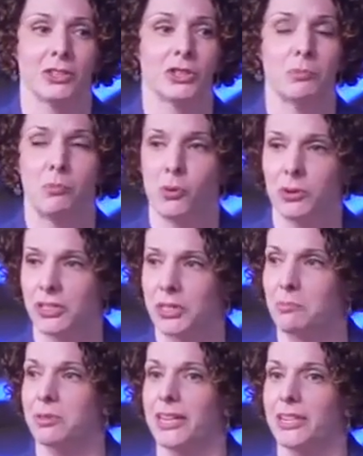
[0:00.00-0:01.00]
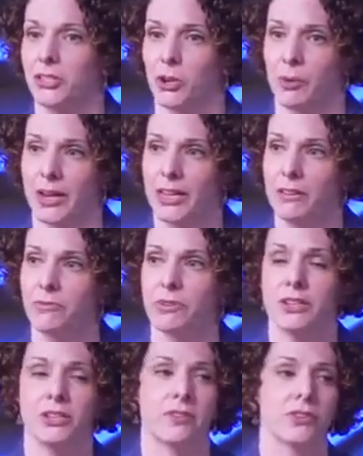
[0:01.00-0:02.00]
supports in place already
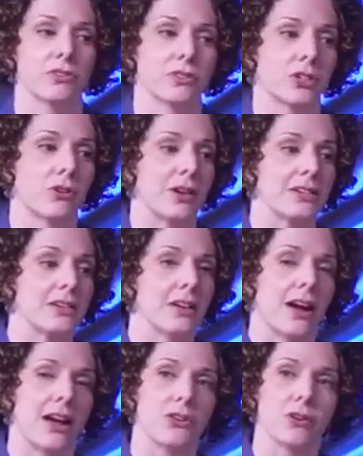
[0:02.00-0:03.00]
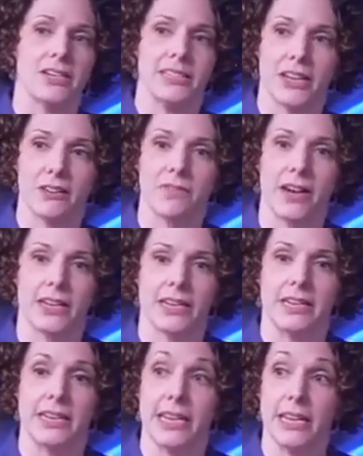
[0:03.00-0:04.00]
for individuals that are either identified
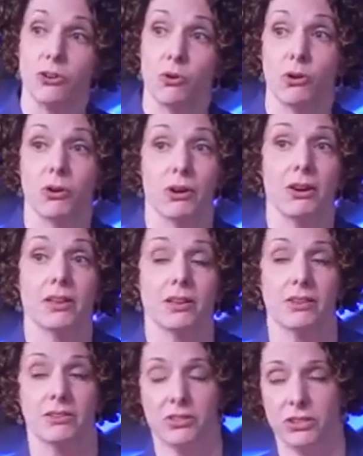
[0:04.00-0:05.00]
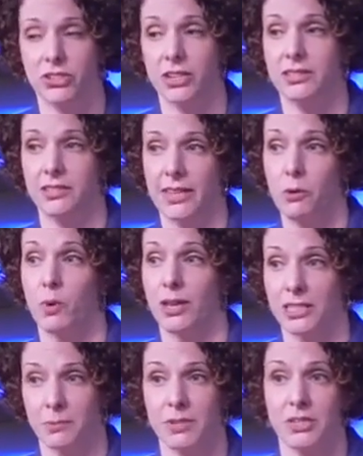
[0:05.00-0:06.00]
in need or suggest that they
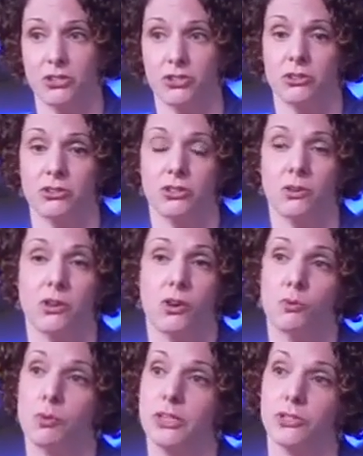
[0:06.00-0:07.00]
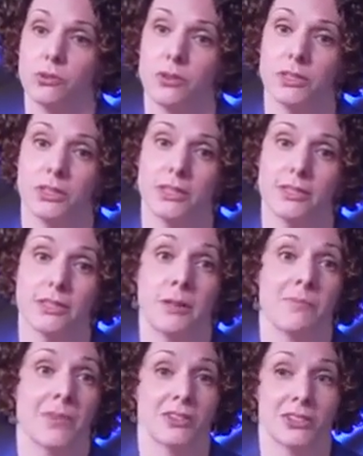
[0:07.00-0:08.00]
want some additional resources.
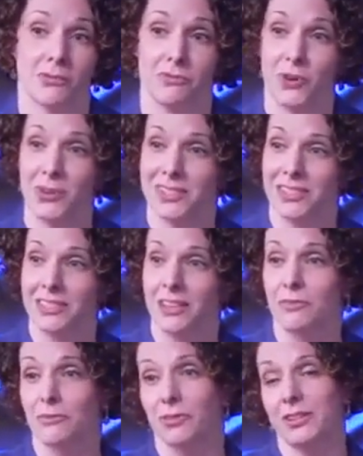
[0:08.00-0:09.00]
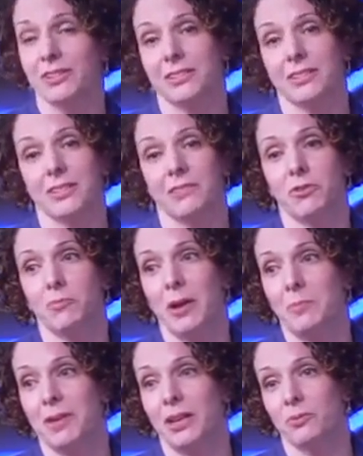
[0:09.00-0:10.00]
So focuses on, for instance, if you
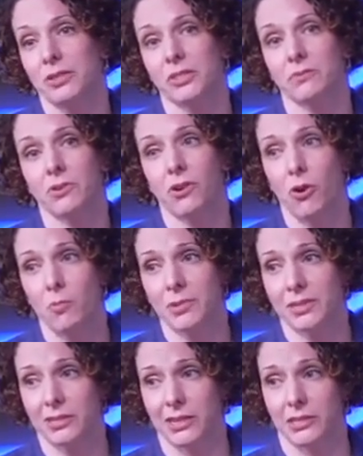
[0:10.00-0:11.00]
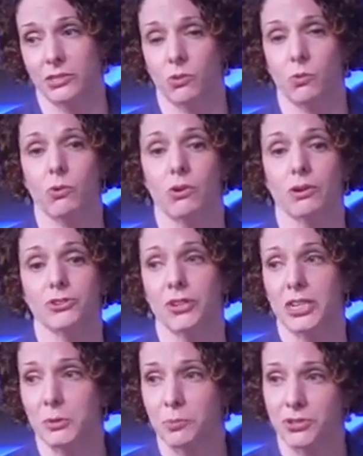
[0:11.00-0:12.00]
might be at risk for homelessness or
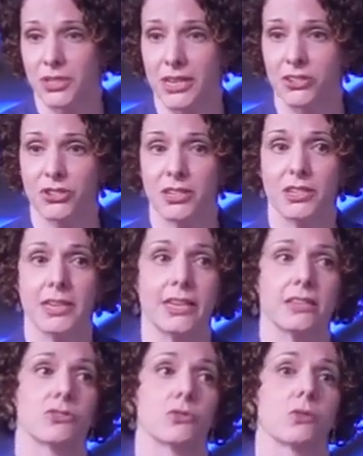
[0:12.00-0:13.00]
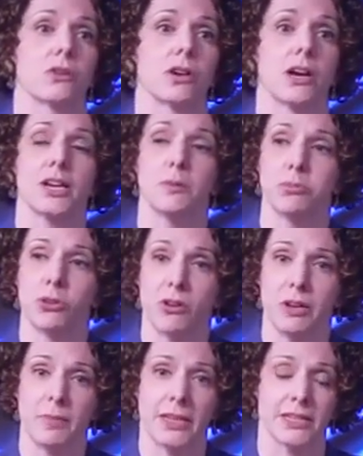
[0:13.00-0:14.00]
transportation needs or
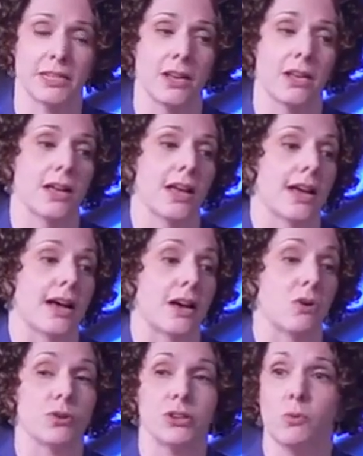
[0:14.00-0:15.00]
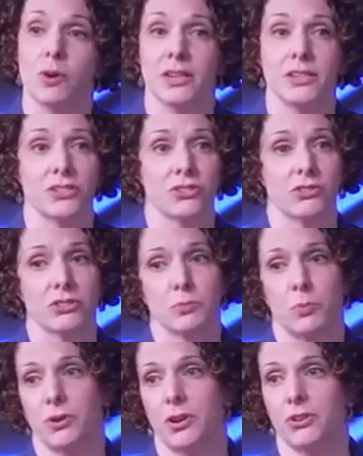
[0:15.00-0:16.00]
unemployment, uh, or you want additional
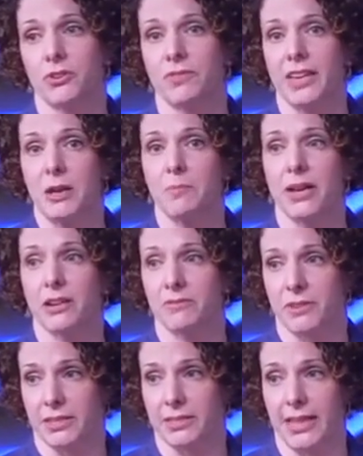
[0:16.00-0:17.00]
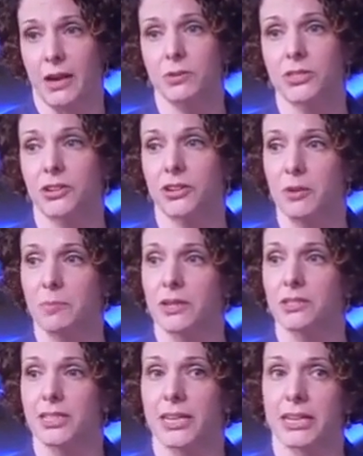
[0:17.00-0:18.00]
support on your VA benefits. That was already
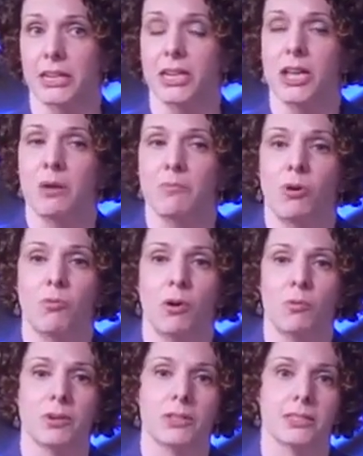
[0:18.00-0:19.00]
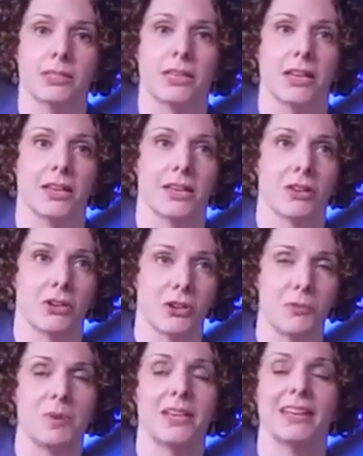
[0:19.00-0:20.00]
built in. But what was
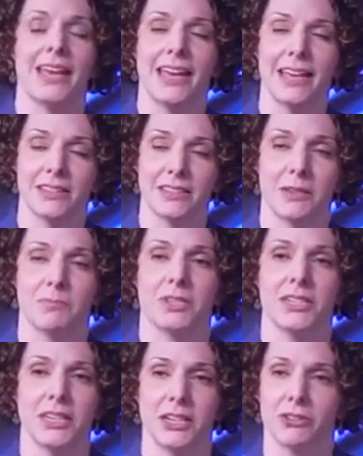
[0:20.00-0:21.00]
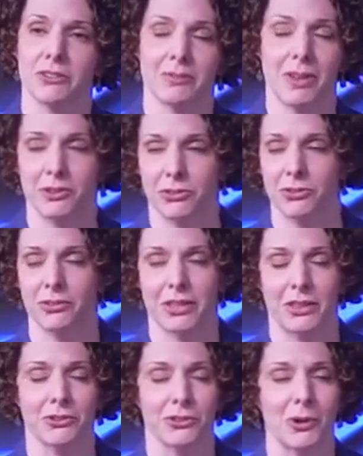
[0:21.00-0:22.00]
could be enhanced in particular, and
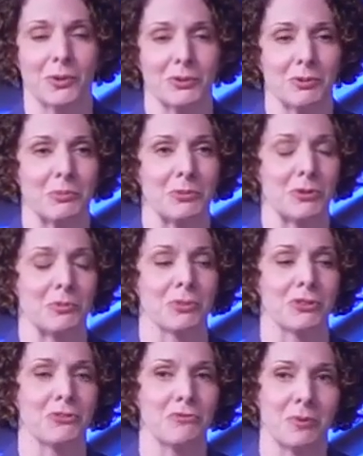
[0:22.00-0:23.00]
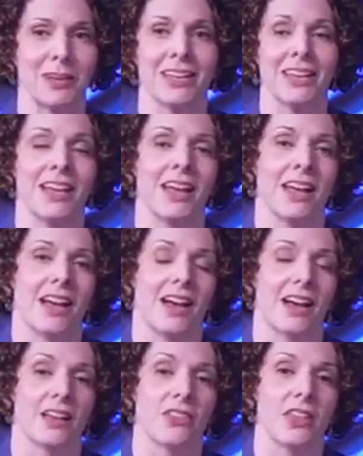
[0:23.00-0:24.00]
certainly there's always room to improve, but
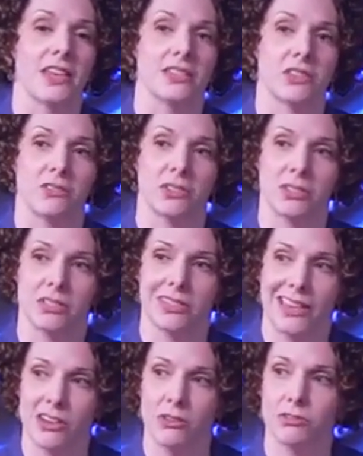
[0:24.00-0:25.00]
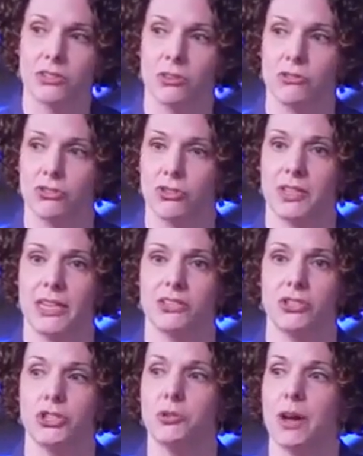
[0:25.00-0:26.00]
uh, is the psychosocial
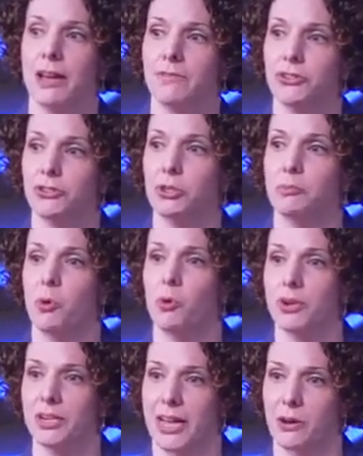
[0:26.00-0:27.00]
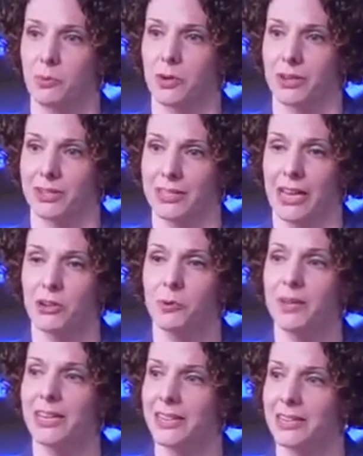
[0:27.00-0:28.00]
needs. Do you have your support networks? How do
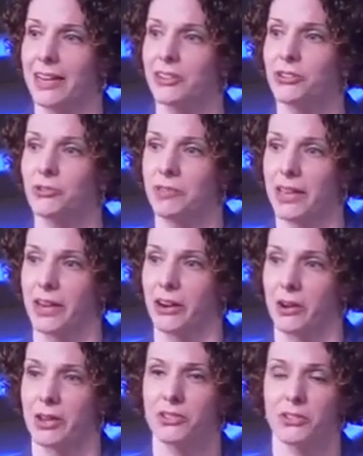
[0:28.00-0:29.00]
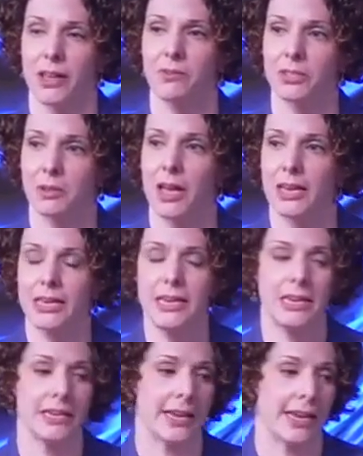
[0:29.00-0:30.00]
we connect you there? So that was a,
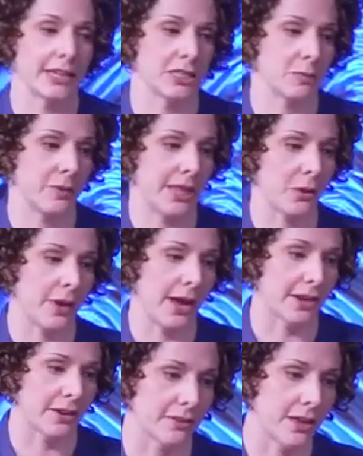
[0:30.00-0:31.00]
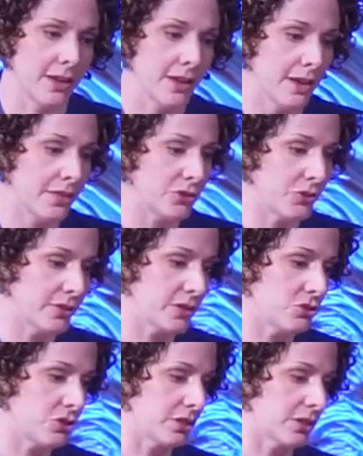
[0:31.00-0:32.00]
a key enhancement that we in, in the
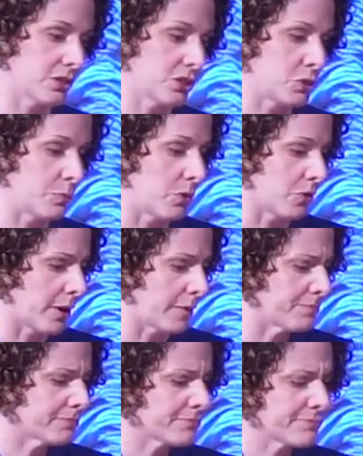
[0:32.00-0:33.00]
transition assistance program.